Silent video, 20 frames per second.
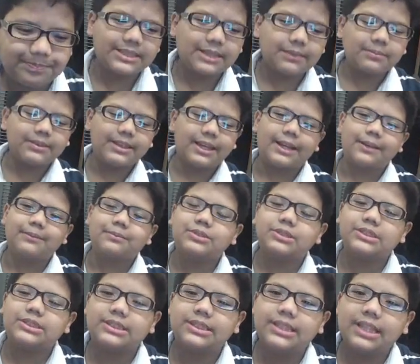
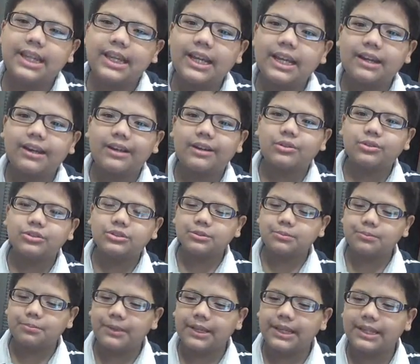Sometimes they
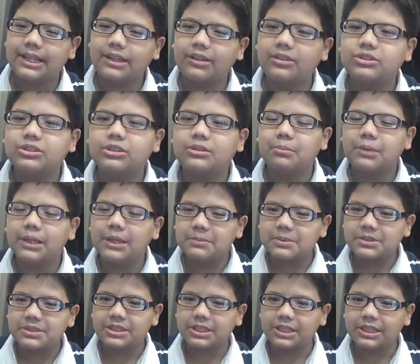also may
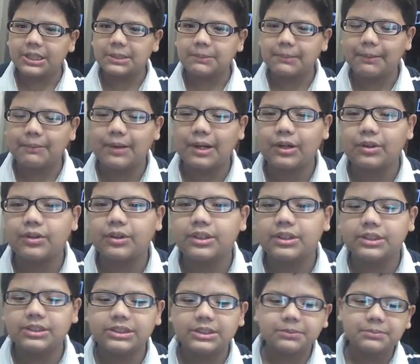be seen by
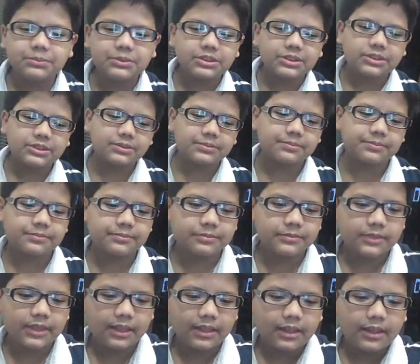microorganisms.
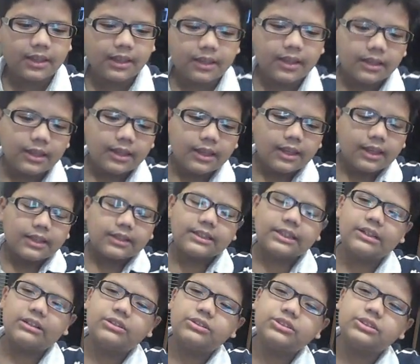
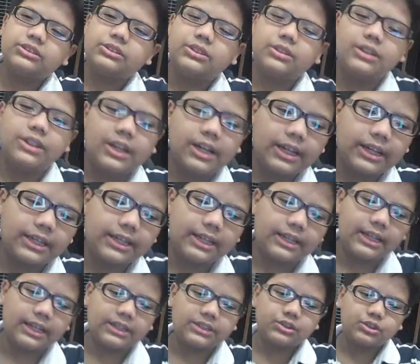They also
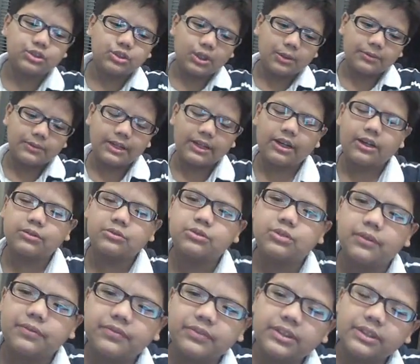can
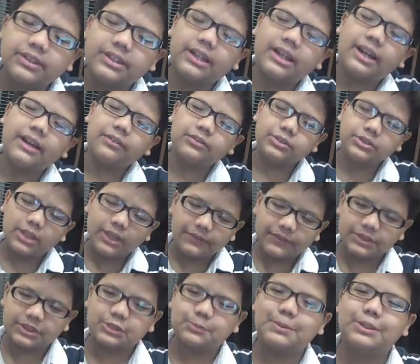they also
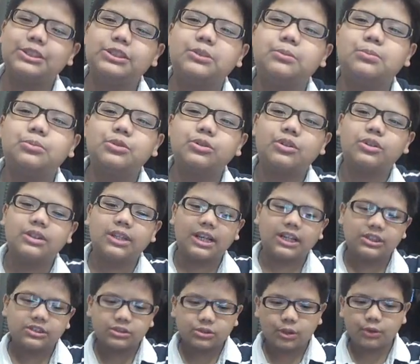have a special mood called
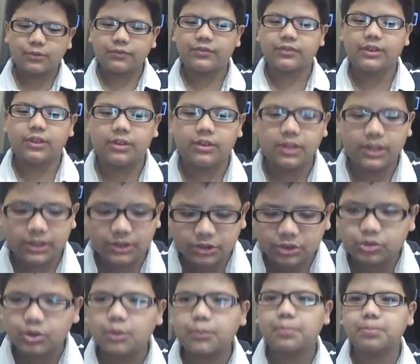
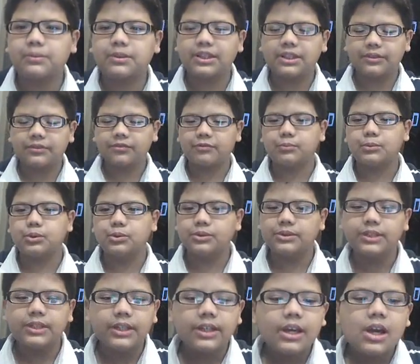absorptive
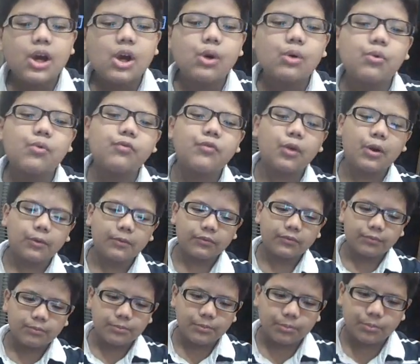
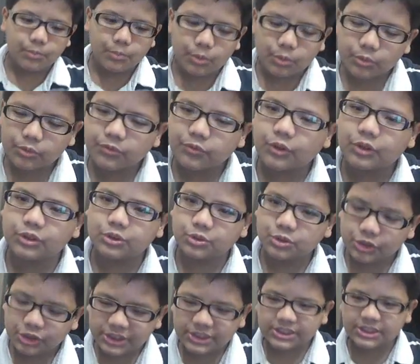mood for
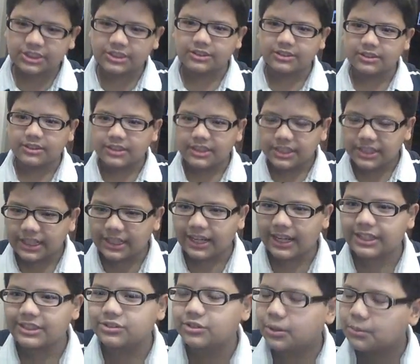nutrition. It can
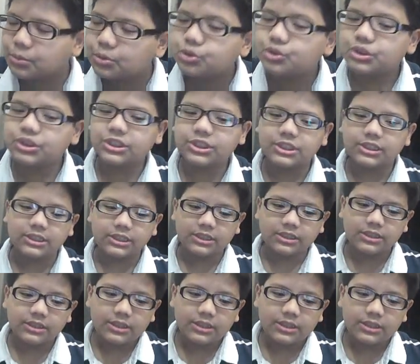absorb nutrition.